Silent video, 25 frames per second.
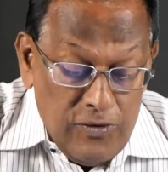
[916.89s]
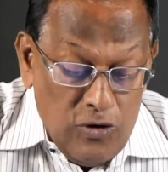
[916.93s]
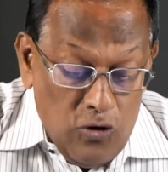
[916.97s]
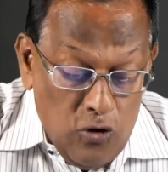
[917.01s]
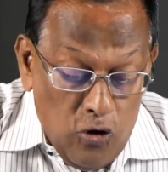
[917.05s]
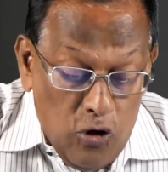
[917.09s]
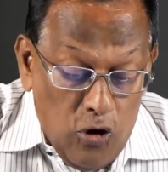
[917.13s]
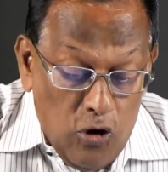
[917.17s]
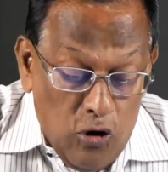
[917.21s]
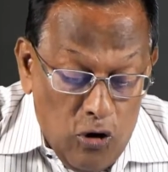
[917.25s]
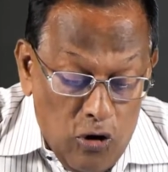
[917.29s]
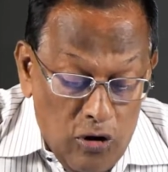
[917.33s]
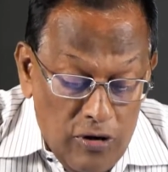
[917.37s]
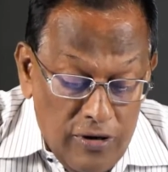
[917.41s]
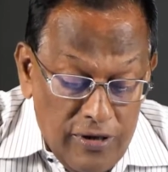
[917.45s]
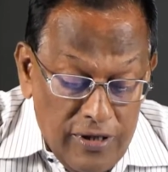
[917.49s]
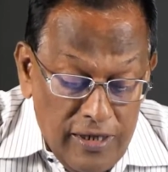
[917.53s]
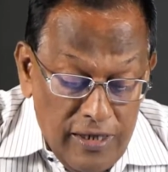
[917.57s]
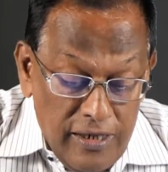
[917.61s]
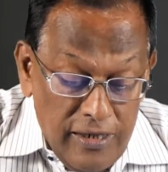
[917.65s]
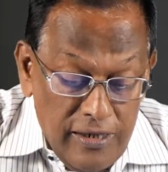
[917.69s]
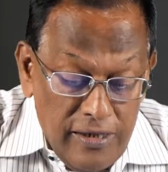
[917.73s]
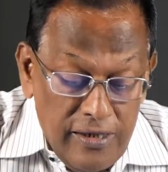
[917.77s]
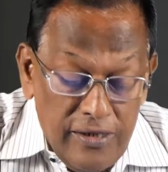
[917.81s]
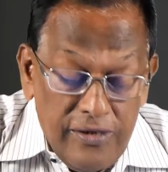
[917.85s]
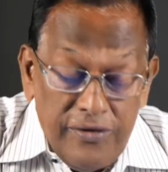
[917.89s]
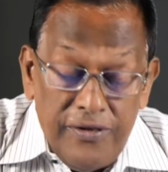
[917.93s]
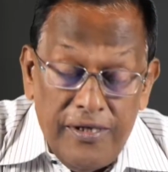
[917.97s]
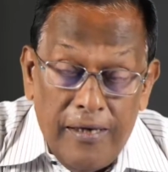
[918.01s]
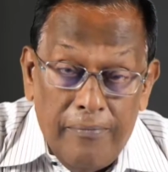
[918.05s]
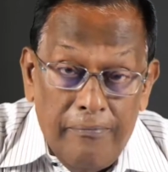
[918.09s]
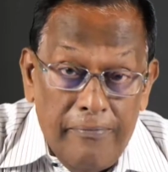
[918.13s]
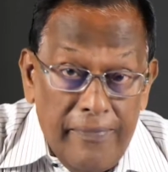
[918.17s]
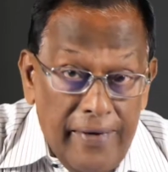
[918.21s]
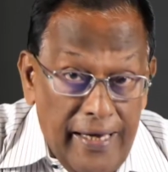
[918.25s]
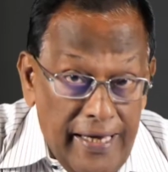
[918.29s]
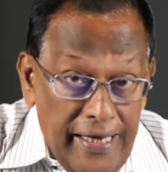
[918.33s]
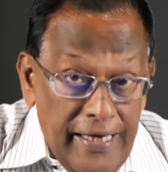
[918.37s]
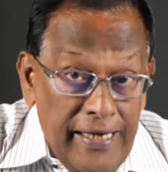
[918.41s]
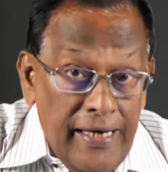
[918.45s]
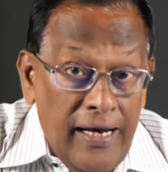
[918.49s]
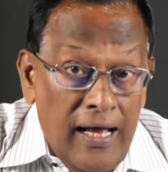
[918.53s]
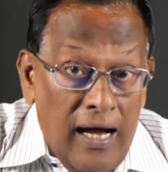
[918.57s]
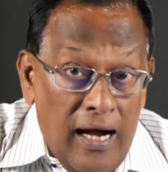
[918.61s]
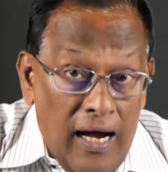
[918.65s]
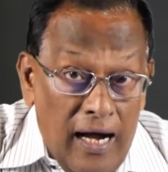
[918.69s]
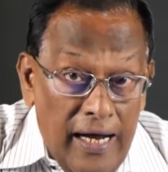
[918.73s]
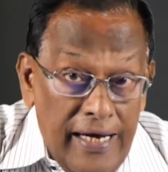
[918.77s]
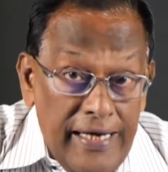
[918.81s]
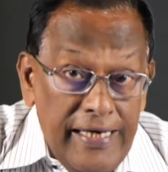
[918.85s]
or the main
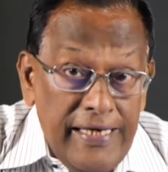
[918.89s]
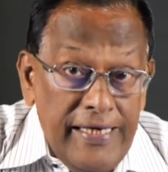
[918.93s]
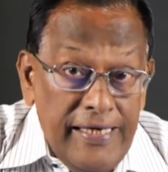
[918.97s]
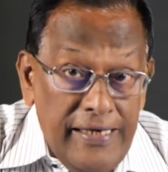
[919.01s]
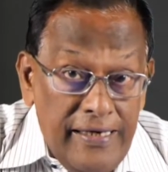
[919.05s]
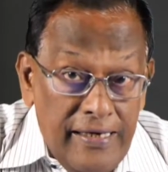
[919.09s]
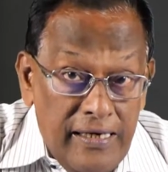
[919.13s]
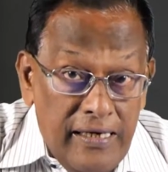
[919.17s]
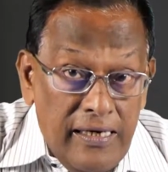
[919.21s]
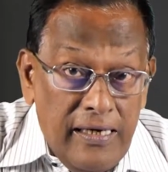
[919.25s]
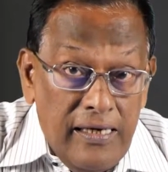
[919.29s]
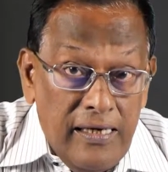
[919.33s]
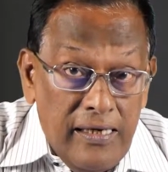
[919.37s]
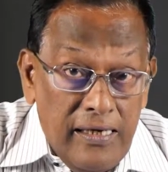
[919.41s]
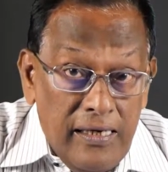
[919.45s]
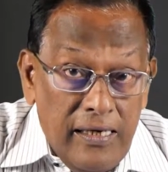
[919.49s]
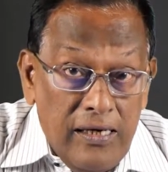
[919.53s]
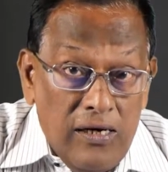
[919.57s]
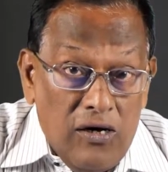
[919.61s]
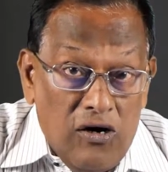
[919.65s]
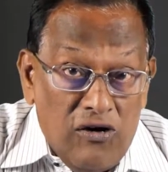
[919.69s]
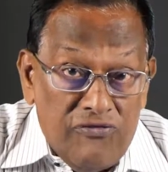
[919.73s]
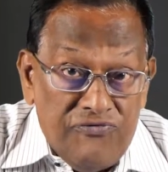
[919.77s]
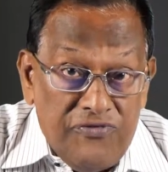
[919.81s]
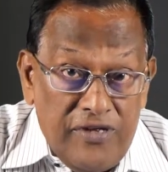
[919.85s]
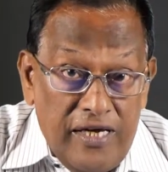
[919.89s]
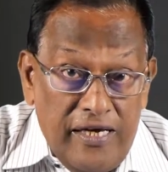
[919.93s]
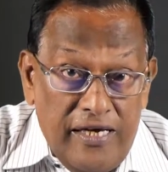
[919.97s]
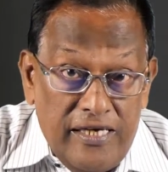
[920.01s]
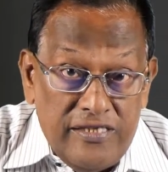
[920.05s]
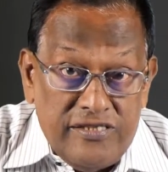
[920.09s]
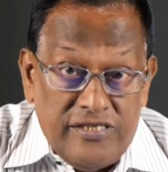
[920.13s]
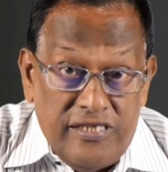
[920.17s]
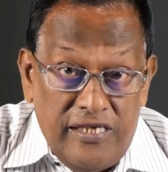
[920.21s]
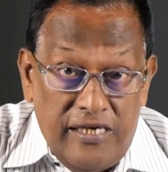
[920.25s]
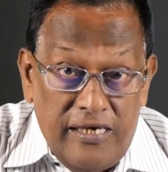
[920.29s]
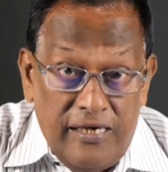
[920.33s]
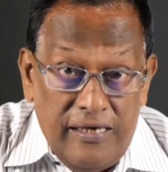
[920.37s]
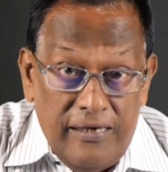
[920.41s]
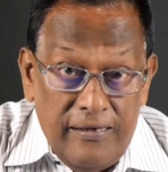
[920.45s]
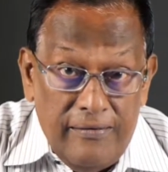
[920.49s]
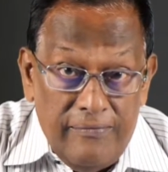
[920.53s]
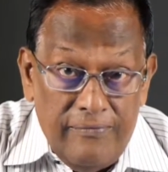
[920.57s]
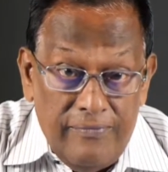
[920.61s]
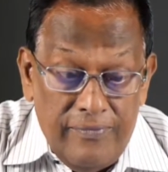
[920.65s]
idea of the essay.